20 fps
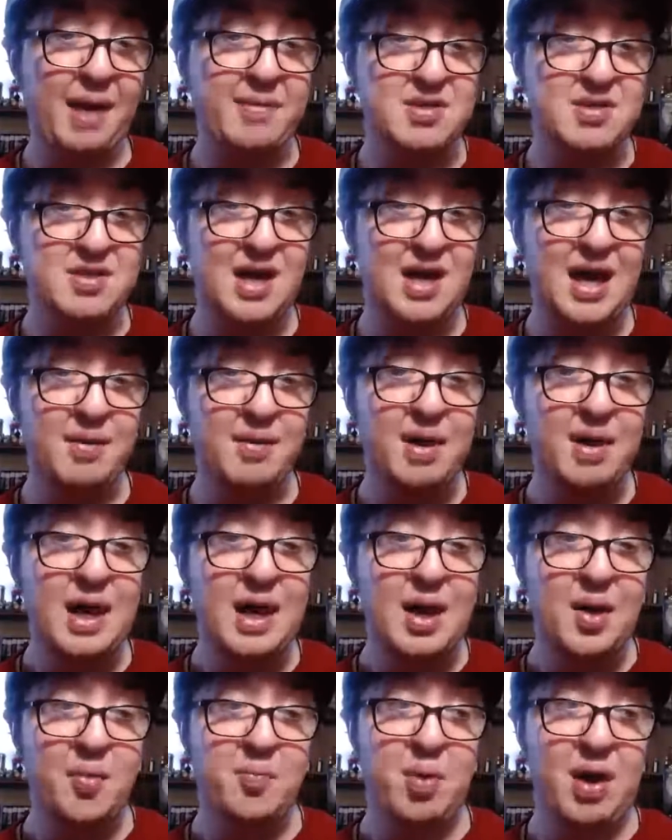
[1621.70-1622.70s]
at
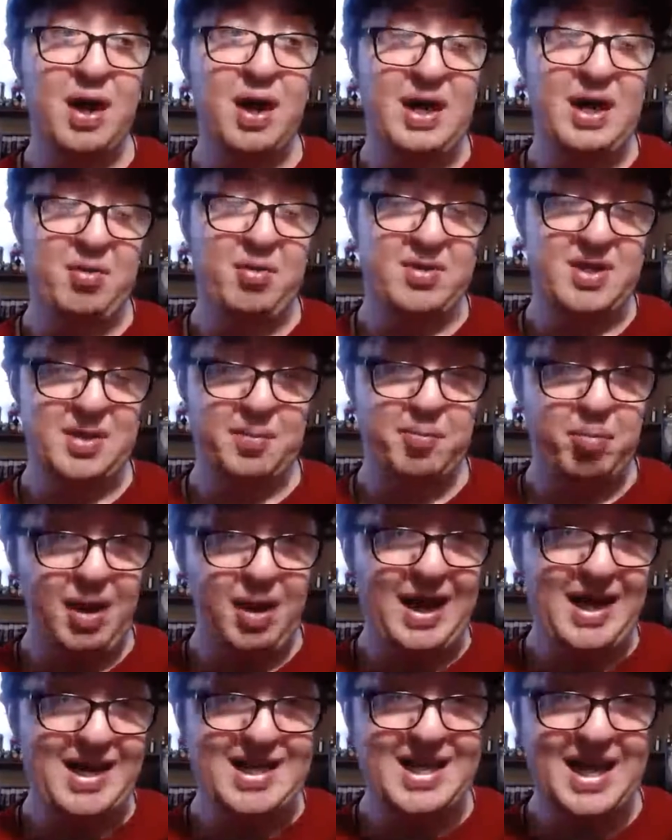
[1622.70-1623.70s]
GameStop, but it was in
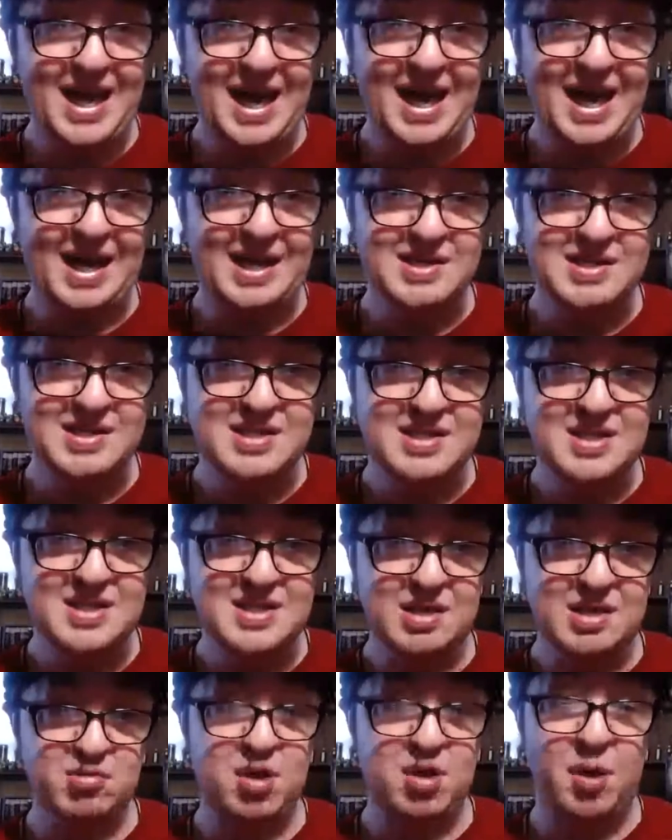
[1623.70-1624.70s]
a blank
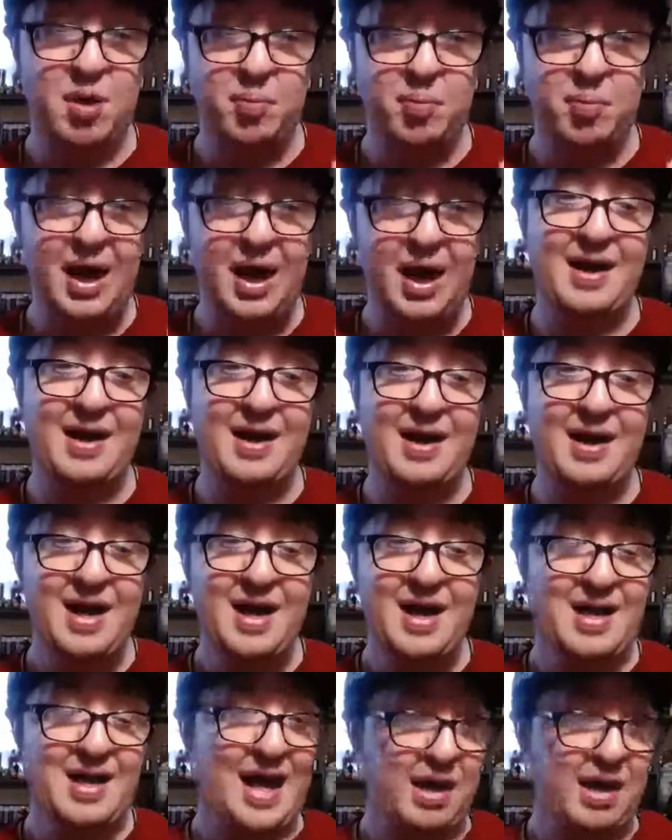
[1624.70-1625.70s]
case. It was all,
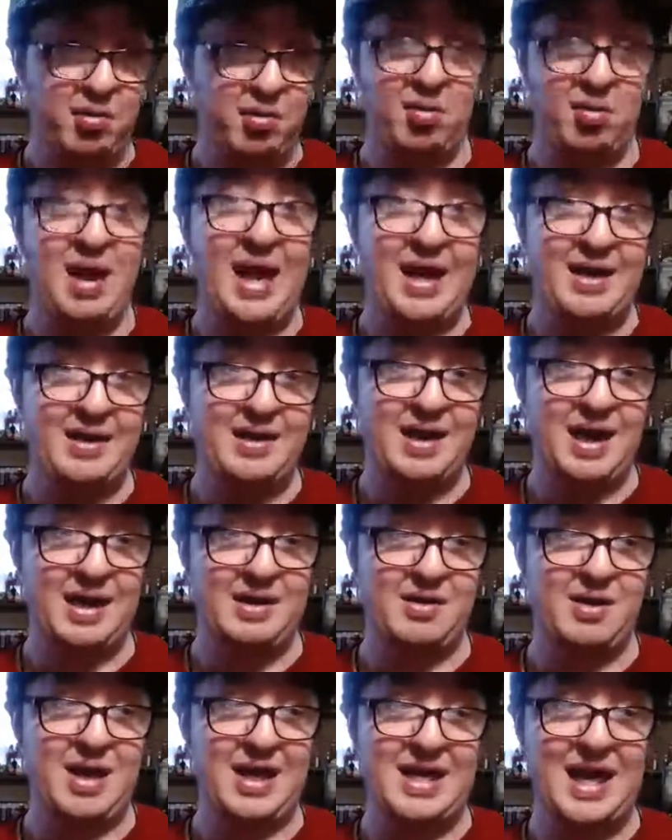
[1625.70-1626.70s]
and I don't like
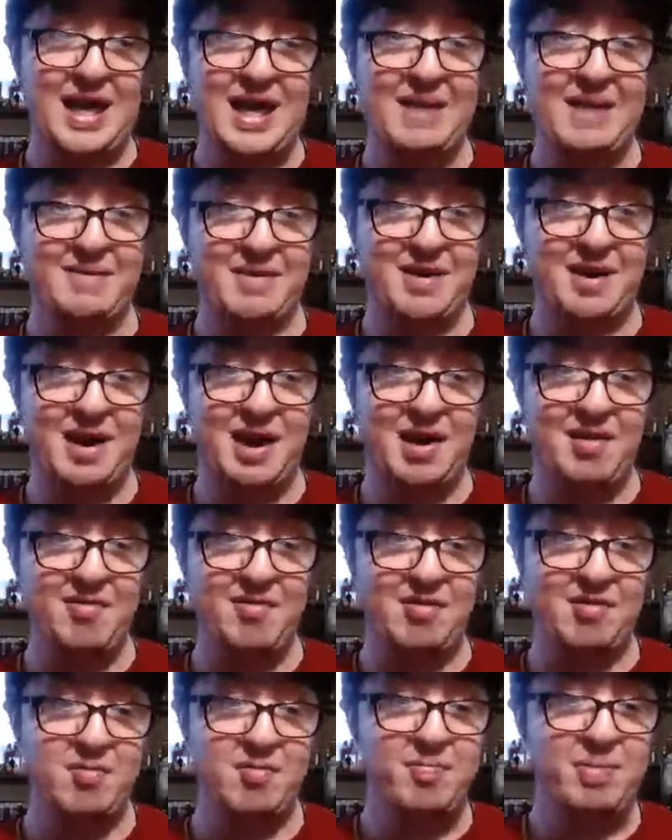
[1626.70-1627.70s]
that. I got to have a
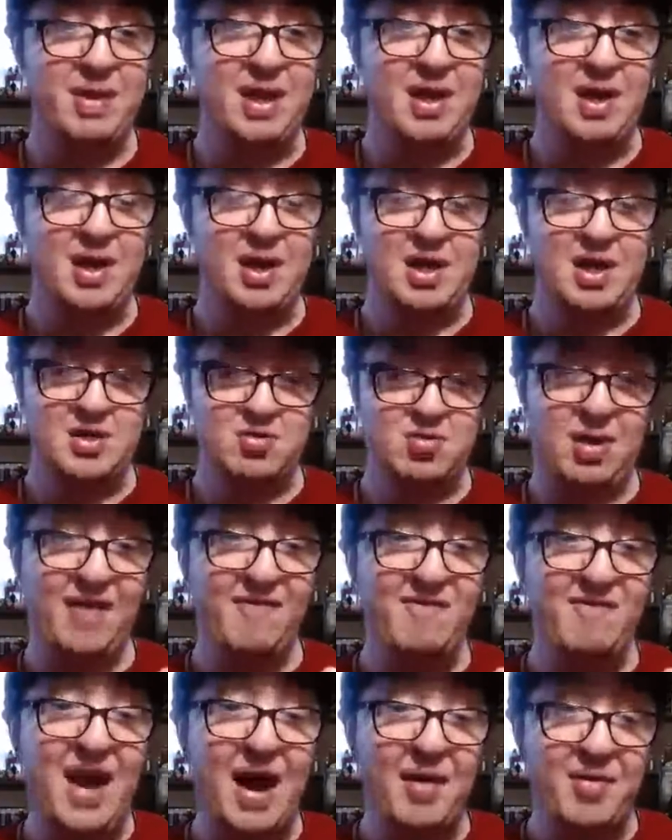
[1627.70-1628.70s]
cover. So
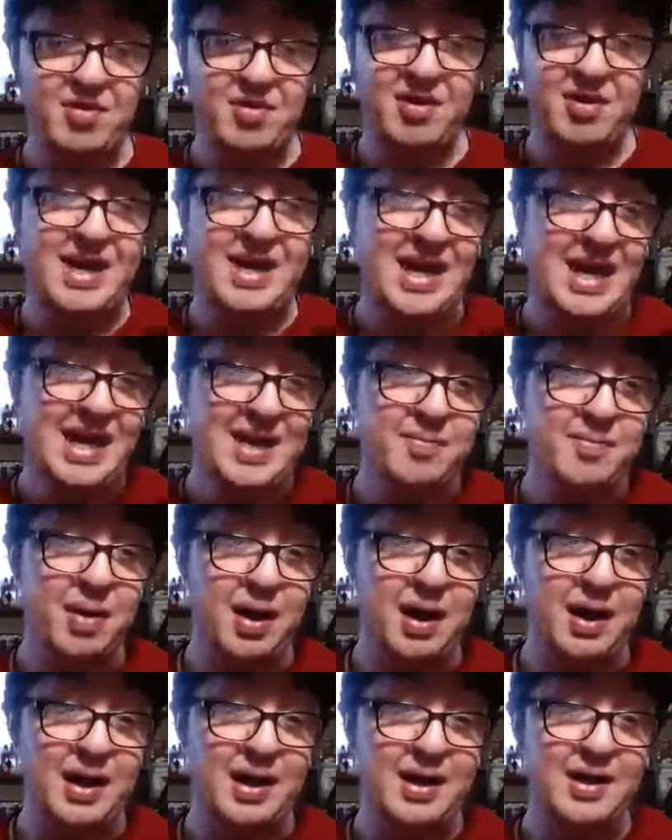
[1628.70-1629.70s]
I found it on
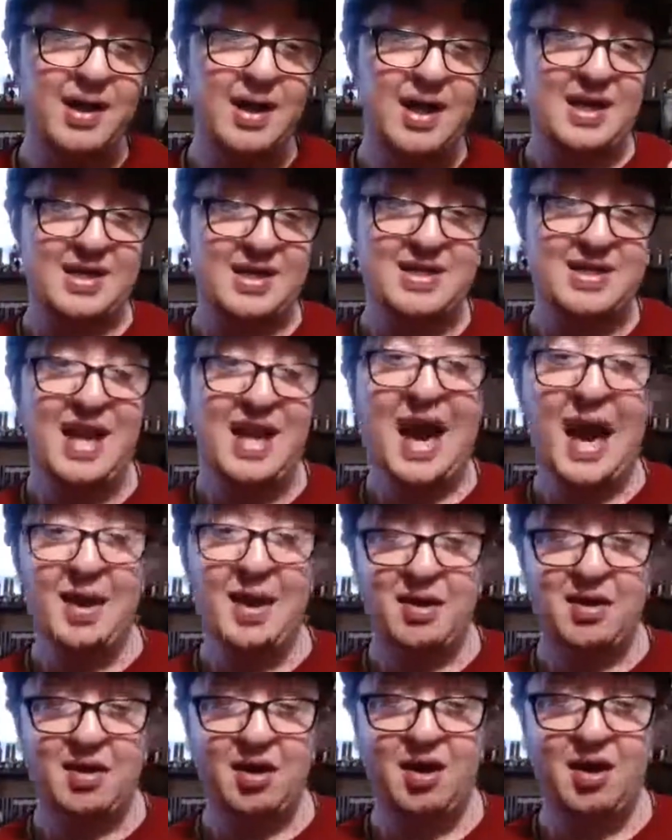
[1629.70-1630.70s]
eBay because
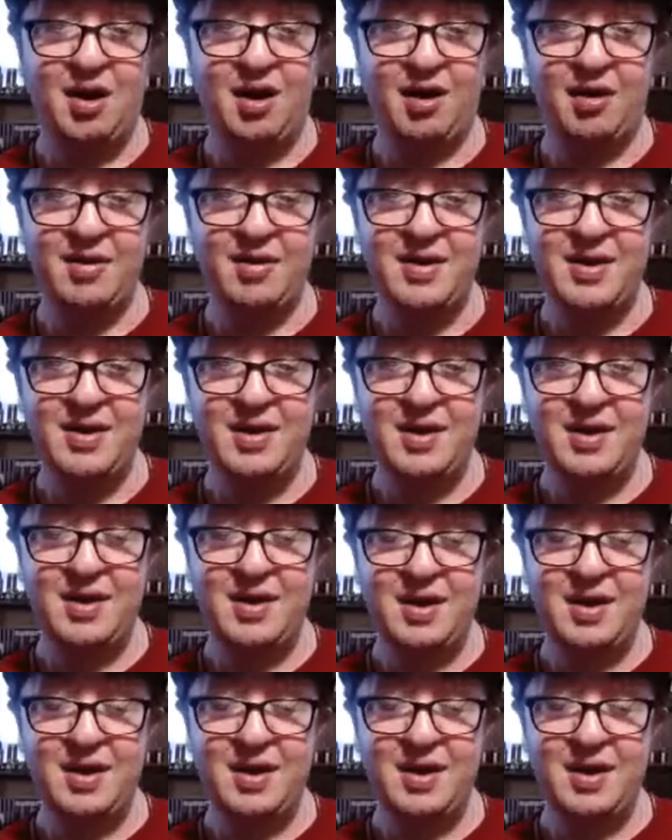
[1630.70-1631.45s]
Alucard,